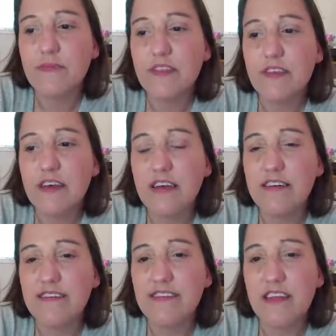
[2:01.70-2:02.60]
kind
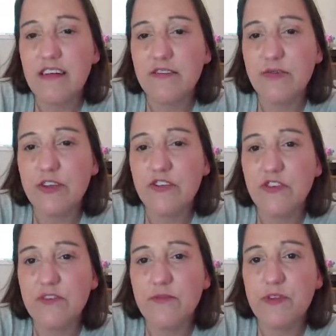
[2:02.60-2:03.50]
of
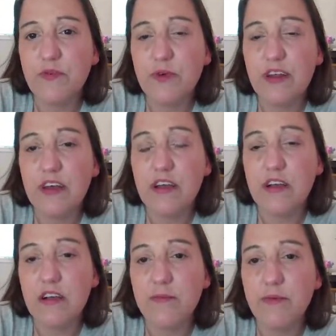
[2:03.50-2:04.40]
sandwiched between a
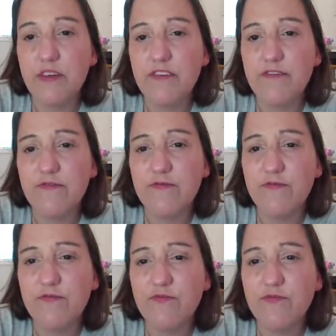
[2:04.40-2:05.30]
couple of
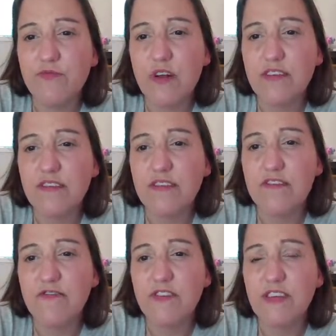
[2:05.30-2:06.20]

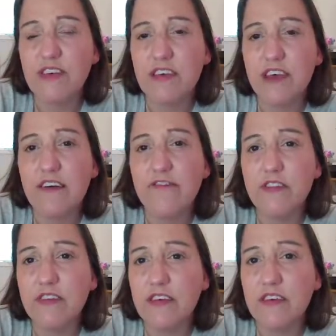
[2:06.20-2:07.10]
relatively
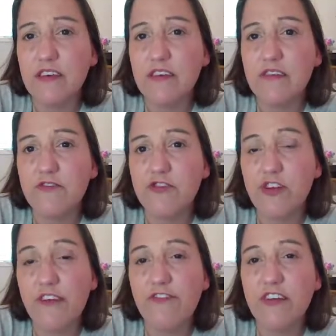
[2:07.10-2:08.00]
heavily
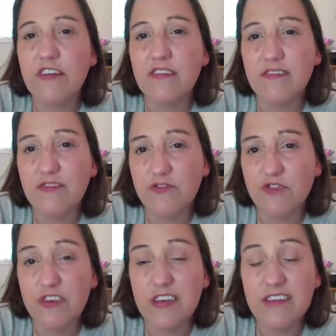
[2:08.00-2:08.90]
trafficked
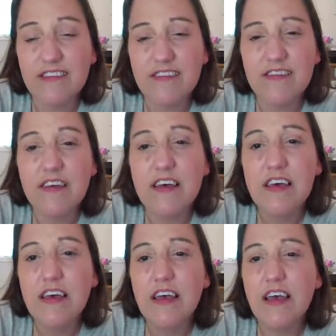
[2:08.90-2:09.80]
streets.
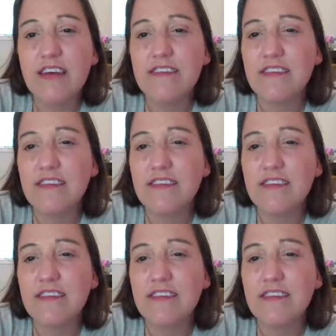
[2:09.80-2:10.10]
And